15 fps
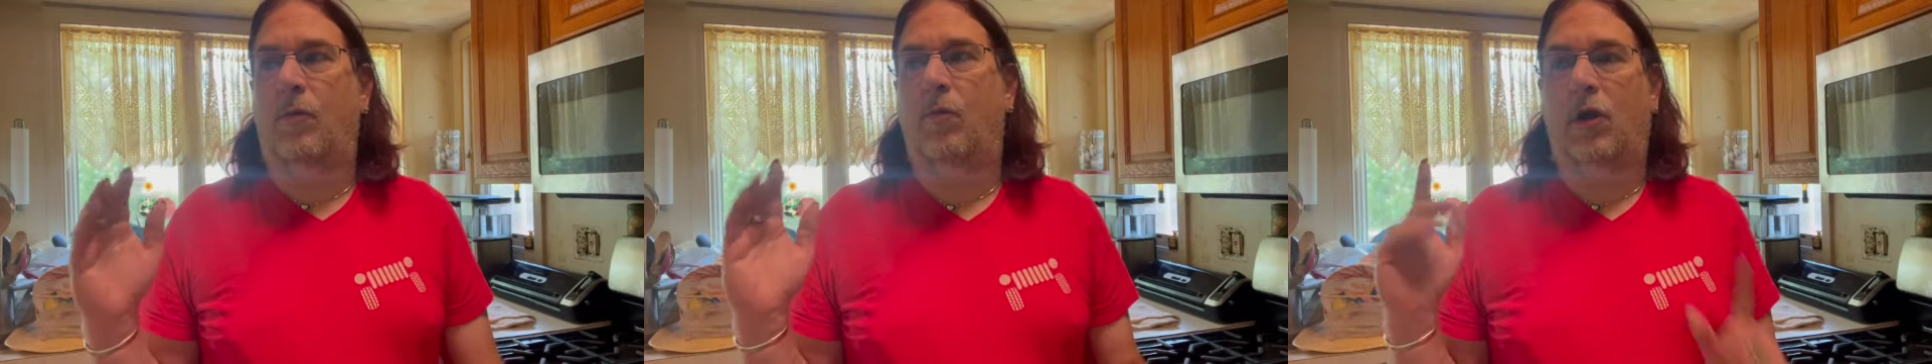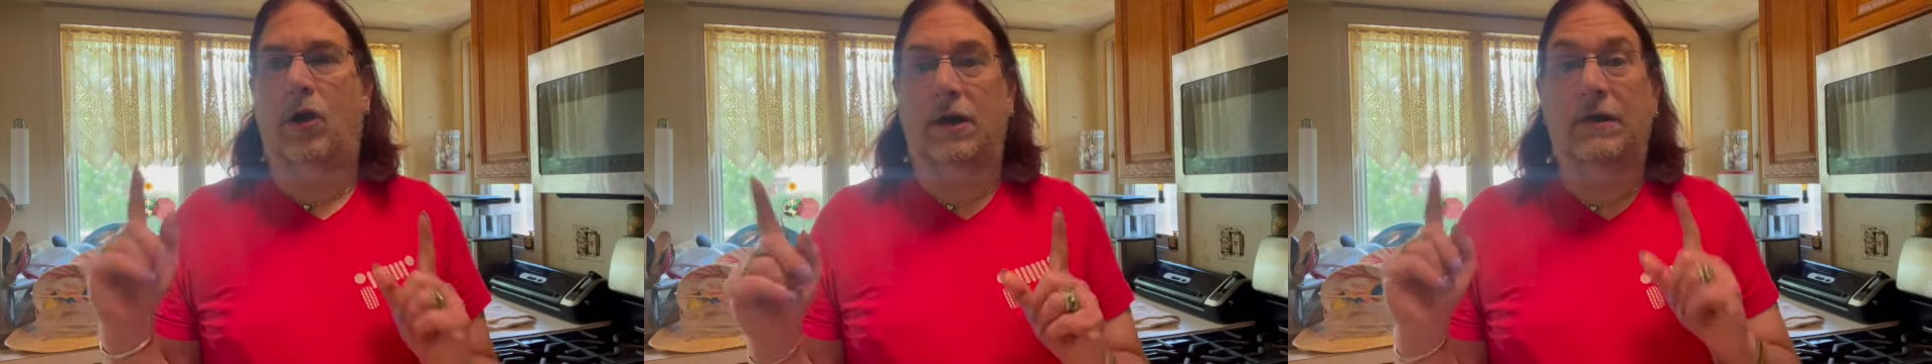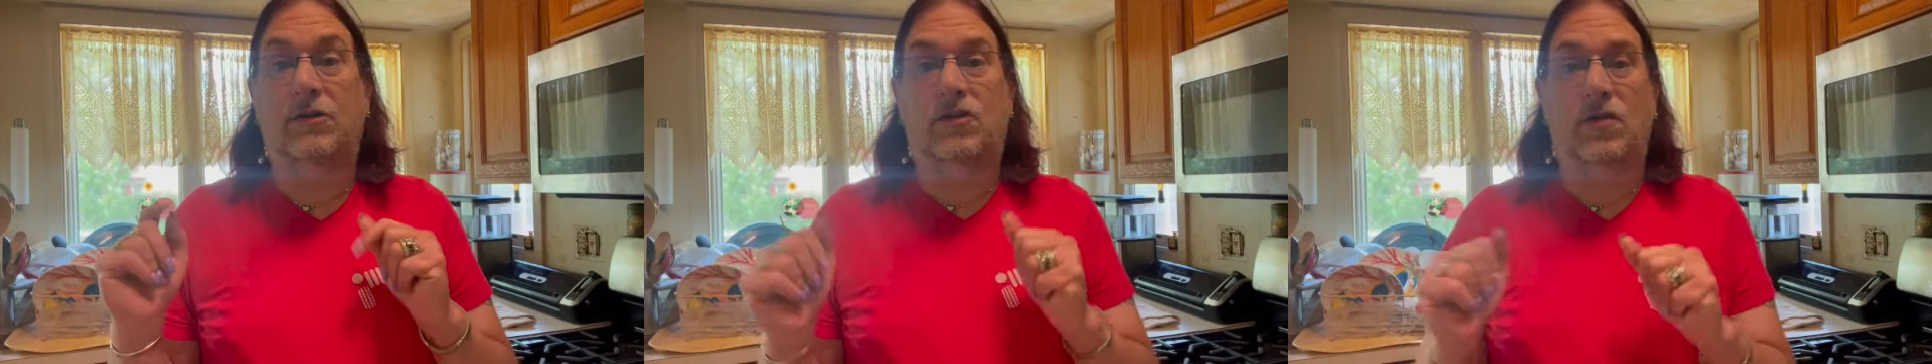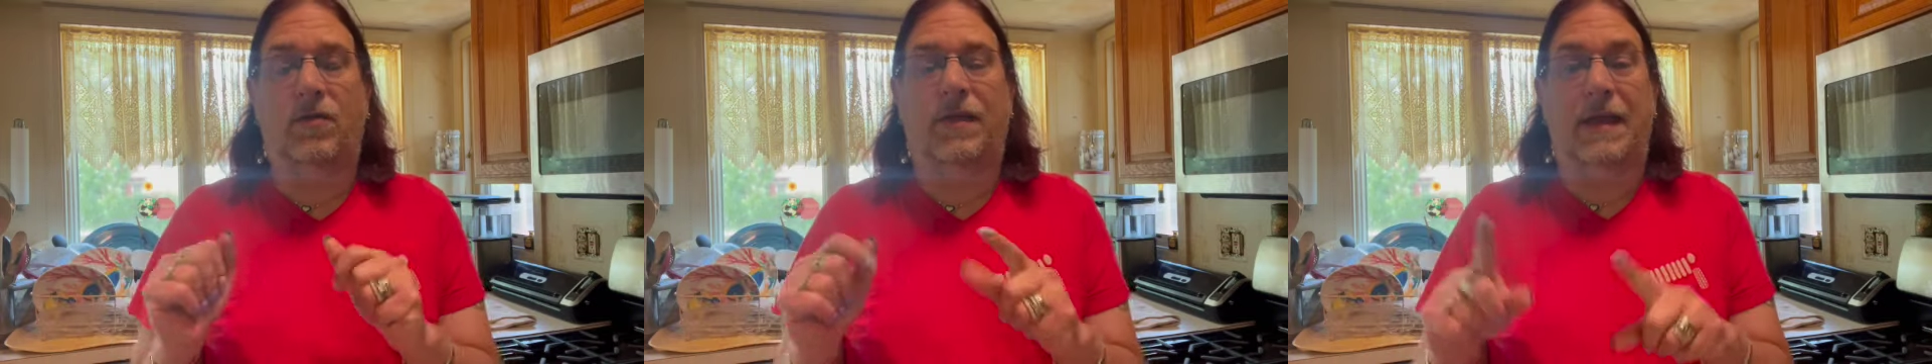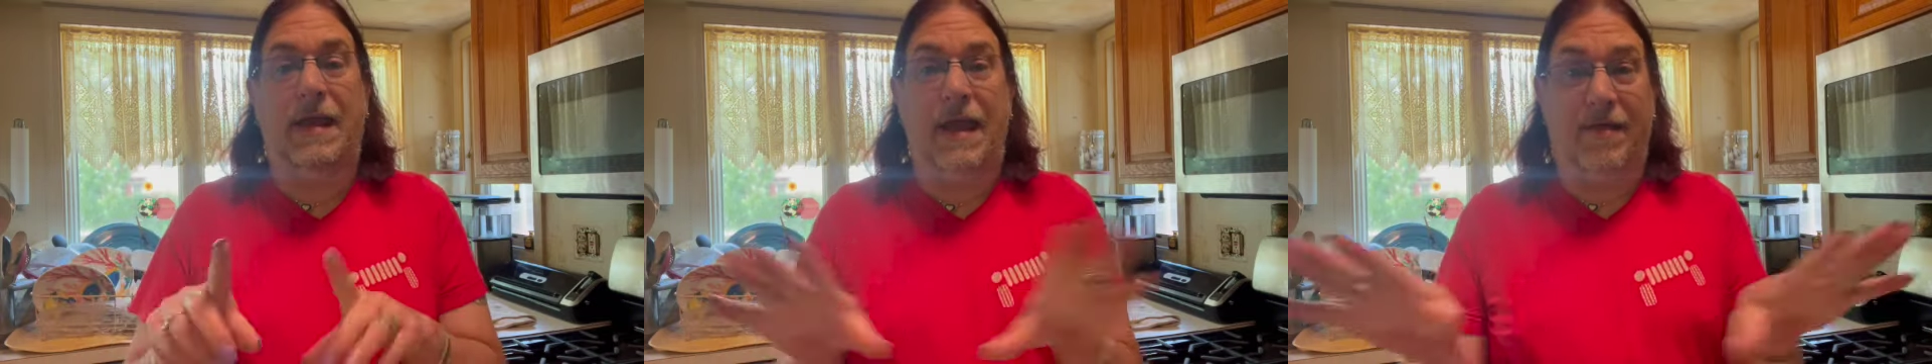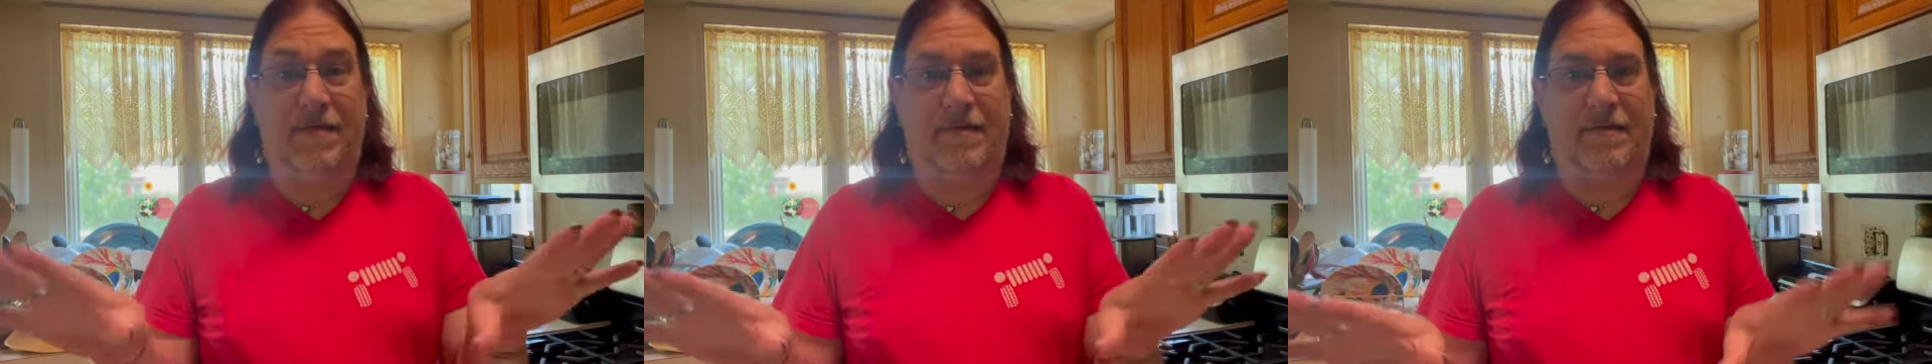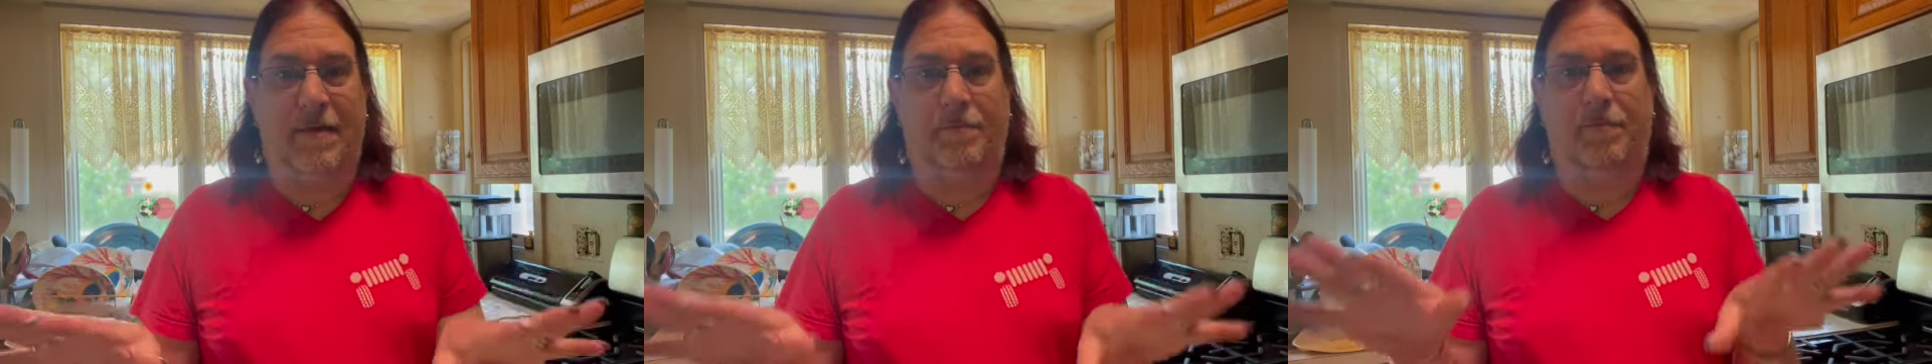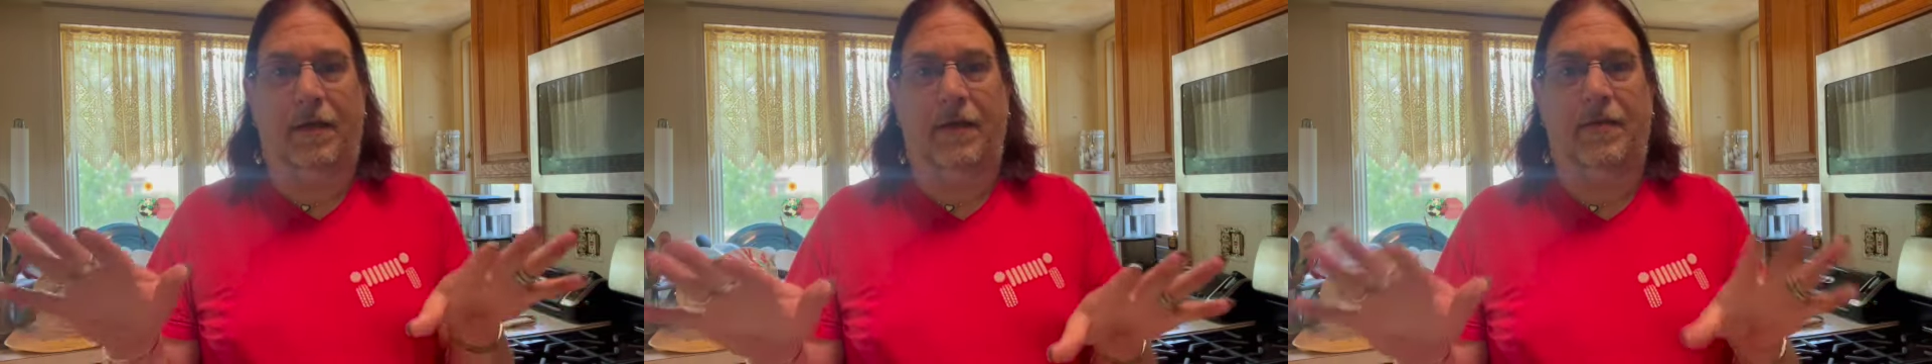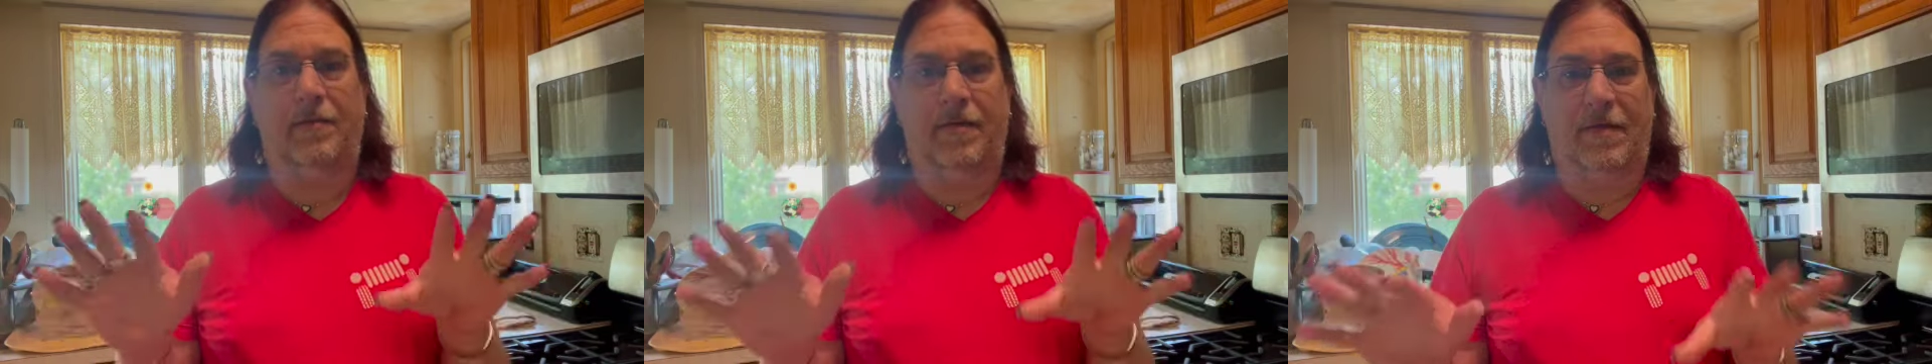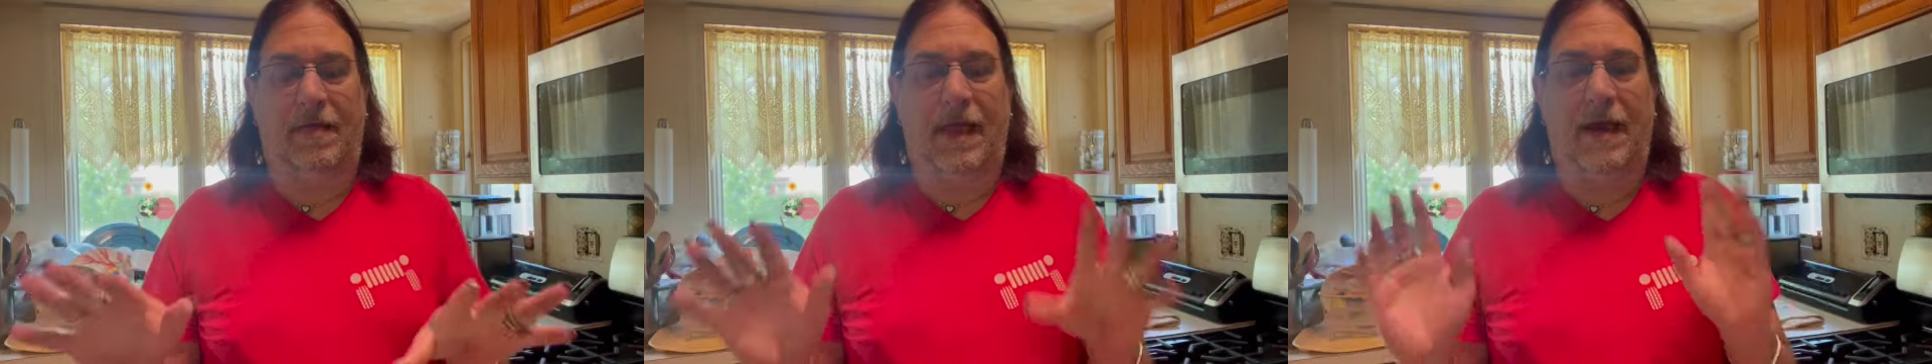We're going to do the yeast dumplings,